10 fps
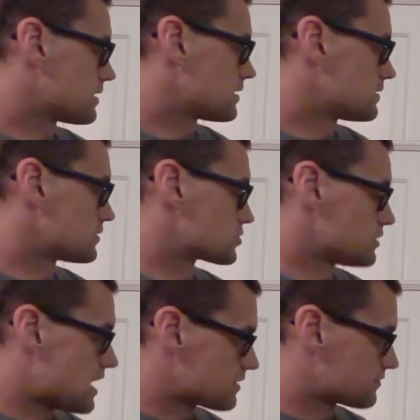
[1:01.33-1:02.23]
There's a
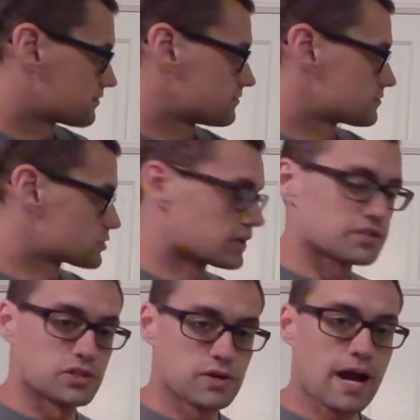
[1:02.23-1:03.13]
lot of tricks and
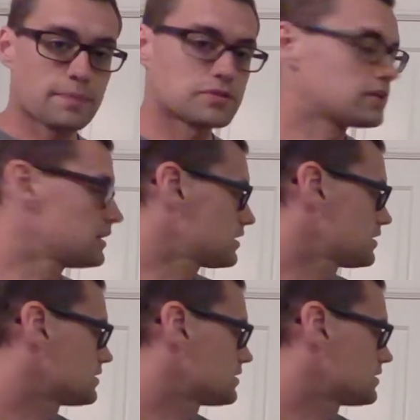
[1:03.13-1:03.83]
traps here.